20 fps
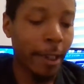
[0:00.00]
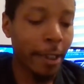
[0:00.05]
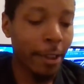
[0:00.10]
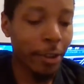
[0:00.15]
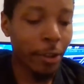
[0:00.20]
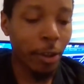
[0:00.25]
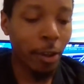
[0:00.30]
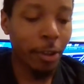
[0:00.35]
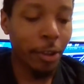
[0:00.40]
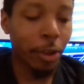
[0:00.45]

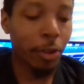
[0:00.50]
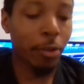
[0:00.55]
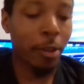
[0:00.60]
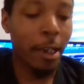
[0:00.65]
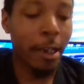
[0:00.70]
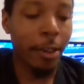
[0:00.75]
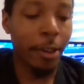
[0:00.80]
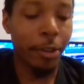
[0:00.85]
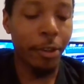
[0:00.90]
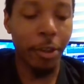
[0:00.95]
he starts to
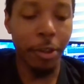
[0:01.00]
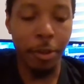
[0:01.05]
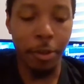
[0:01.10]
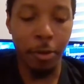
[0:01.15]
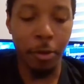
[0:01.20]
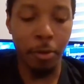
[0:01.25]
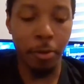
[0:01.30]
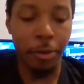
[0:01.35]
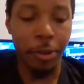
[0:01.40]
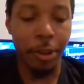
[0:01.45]
try to
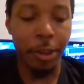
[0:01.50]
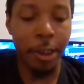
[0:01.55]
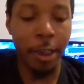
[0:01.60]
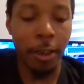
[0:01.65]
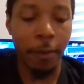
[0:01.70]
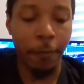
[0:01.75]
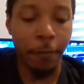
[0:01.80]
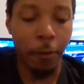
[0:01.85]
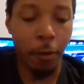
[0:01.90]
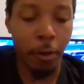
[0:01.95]
seduce
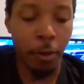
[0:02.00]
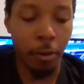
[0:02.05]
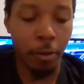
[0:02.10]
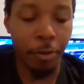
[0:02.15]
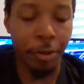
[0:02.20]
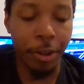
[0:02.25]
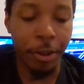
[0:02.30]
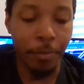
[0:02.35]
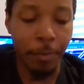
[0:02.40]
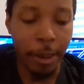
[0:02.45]

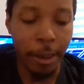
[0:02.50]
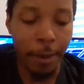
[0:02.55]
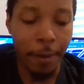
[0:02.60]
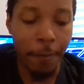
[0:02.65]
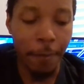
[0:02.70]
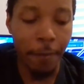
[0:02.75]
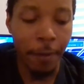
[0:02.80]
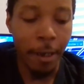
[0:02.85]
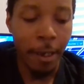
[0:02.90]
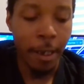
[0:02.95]
Jennifer
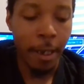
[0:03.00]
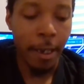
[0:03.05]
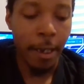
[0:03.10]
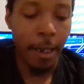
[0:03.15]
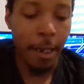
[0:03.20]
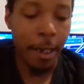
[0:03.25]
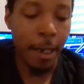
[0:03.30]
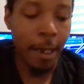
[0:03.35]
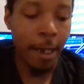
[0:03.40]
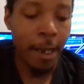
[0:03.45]
Smith,
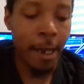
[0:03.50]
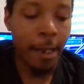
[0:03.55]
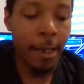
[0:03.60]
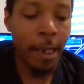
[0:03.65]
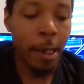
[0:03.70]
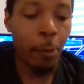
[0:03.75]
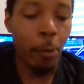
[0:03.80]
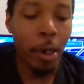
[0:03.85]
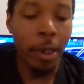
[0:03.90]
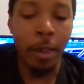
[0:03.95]

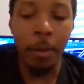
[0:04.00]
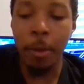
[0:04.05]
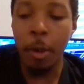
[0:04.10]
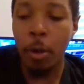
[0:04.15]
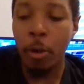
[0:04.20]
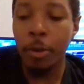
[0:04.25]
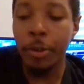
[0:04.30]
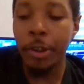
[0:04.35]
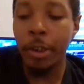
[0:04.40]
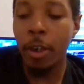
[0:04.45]
and they wind up
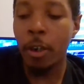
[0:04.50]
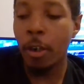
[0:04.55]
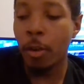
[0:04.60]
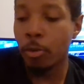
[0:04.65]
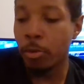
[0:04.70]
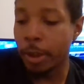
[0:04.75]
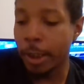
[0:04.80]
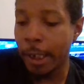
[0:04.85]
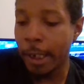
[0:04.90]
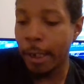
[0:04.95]
going to the
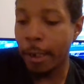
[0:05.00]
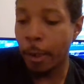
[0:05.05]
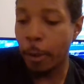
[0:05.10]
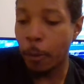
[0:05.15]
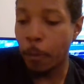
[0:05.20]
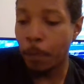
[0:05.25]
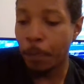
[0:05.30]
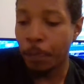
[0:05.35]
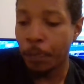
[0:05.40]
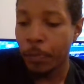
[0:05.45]

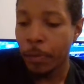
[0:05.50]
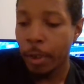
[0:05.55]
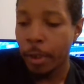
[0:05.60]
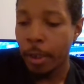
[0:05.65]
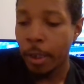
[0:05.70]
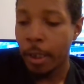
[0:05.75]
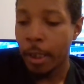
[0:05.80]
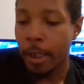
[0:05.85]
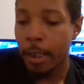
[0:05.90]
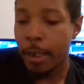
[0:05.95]
hotel.
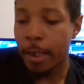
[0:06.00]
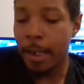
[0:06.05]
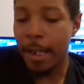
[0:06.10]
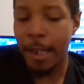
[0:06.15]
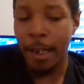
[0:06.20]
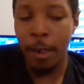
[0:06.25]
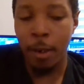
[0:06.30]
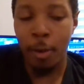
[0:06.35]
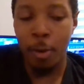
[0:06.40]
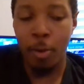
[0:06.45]

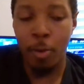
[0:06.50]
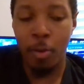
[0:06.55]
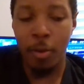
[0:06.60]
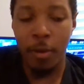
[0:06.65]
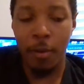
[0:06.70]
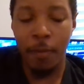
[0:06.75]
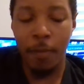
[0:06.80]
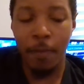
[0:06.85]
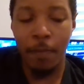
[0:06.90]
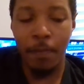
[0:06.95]

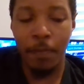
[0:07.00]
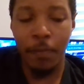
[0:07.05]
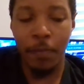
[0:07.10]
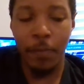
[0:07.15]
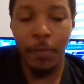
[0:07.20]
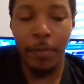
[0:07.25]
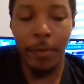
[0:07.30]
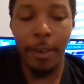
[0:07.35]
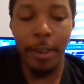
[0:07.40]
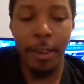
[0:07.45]
Now,
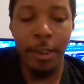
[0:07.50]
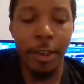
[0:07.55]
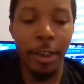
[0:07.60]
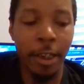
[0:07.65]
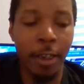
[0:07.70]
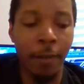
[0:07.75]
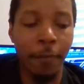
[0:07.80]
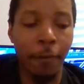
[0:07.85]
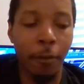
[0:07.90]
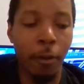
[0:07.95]

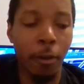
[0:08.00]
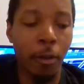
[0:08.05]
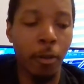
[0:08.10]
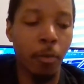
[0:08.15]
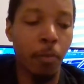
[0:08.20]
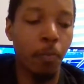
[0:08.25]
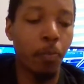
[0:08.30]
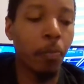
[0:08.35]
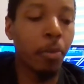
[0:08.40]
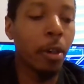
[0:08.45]

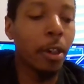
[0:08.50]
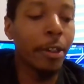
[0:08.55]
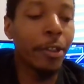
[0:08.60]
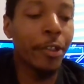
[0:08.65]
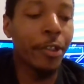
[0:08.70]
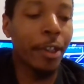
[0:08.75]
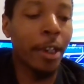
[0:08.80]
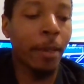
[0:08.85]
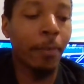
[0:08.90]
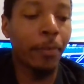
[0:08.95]
Jennifer put
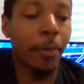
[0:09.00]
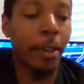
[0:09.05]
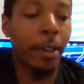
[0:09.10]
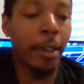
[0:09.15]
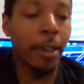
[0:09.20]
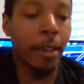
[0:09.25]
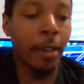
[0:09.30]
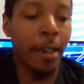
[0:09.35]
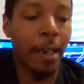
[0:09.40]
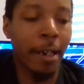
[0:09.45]

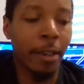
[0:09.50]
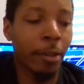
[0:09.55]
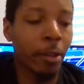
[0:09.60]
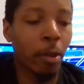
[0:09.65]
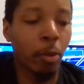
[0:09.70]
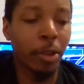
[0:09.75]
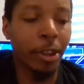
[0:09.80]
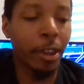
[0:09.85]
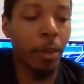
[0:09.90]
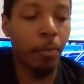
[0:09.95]
something, I don't
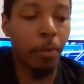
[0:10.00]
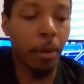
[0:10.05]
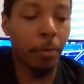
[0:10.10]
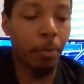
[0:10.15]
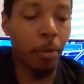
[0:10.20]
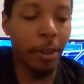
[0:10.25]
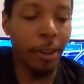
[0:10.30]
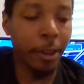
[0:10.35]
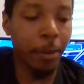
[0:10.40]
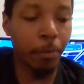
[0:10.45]
know what she
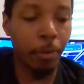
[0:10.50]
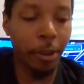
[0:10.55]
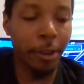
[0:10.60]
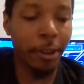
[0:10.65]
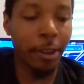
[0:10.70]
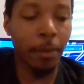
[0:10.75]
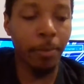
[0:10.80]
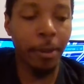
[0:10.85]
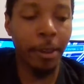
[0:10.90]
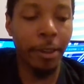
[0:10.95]
put, but she
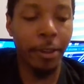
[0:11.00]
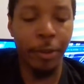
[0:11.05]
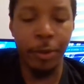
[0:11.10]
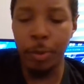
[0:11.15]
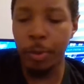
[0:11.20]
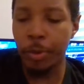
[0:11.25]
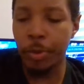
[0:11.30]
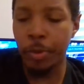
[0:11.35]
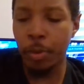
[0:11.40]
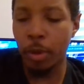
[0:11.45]
put something in
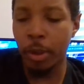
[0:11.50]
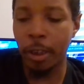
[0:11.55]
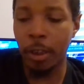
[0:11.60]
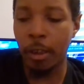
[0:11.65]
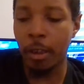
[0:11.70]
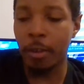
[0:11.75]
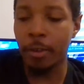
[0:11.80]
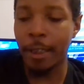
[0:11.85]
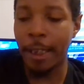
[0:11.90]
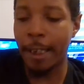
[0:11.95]
some sort
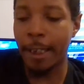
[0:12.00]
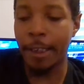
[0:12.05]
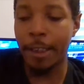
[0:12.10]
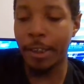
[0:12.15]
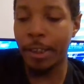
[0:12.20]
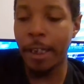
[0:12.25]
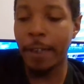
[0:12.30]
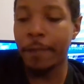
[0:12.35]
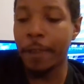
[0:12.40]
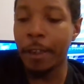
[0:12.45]
of like
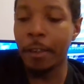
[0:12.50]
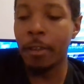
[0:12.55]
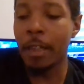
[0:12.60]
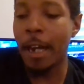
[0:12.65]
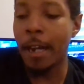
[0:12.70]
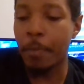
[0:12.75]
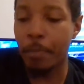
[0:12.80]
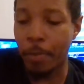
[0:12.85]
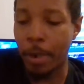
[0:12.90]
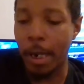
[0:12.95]
safety
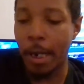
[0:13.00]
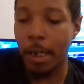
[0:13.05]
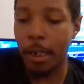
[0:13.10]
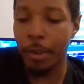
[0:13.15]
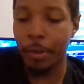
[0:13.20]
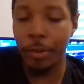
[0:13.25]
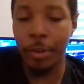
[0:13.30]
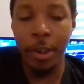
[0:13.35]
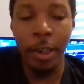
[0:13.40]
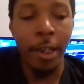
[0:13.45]

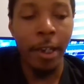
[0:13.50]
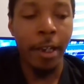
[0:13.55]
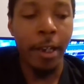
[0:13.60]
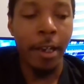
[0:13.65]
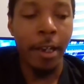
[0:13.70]
lockbox.